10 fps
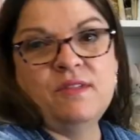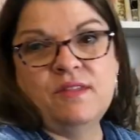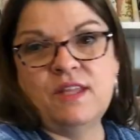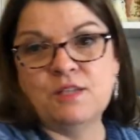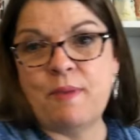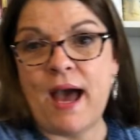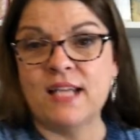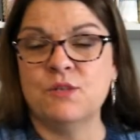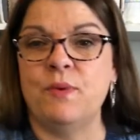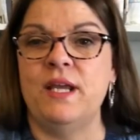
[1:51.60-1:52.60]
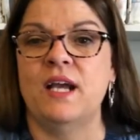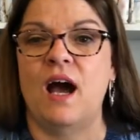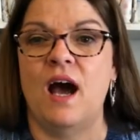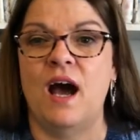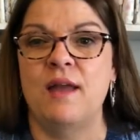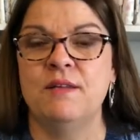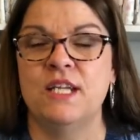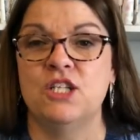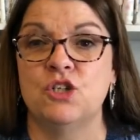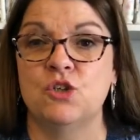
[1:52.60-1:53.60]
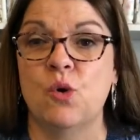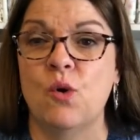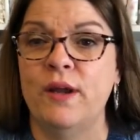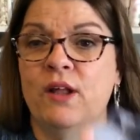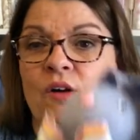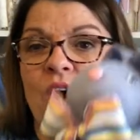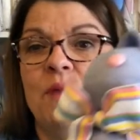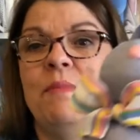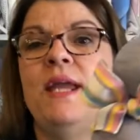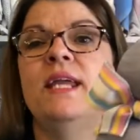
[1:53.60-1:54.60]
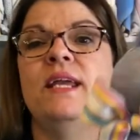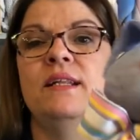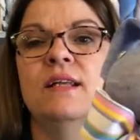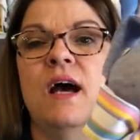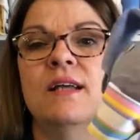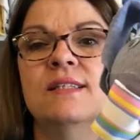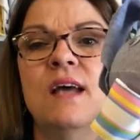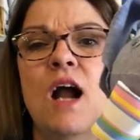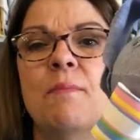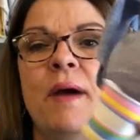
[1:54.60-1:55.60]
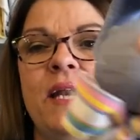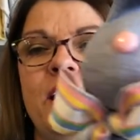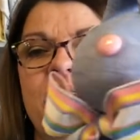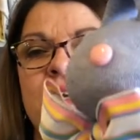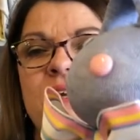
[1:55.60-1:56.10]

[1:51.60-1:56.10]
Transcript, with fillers: This past week I did a tutorial on making a sock bunny.